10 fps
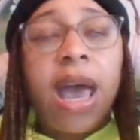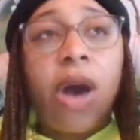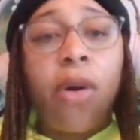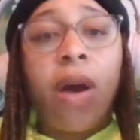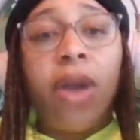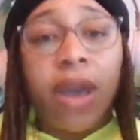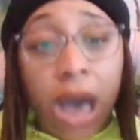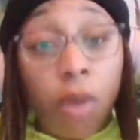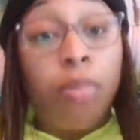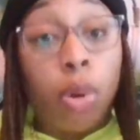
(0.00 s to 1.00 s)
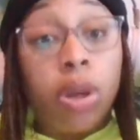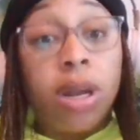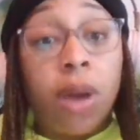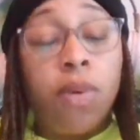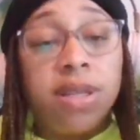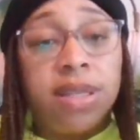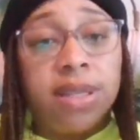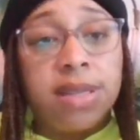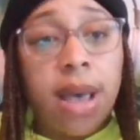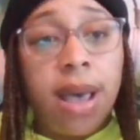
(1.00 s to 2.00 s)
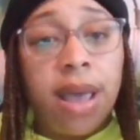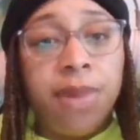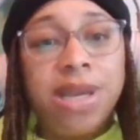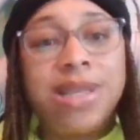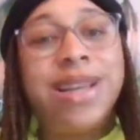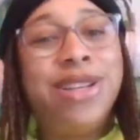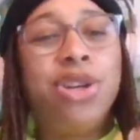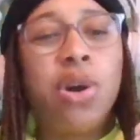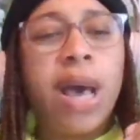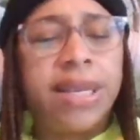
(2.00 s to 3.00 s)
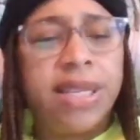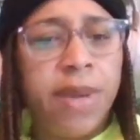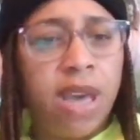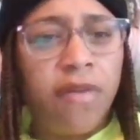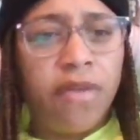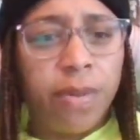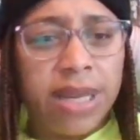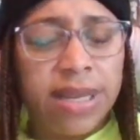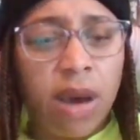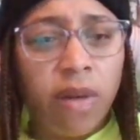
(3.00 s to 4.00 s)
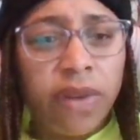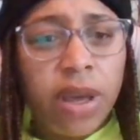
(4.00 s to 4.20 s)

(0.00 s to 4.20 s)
how broken I was inside because I didn't know how to speak up for myself.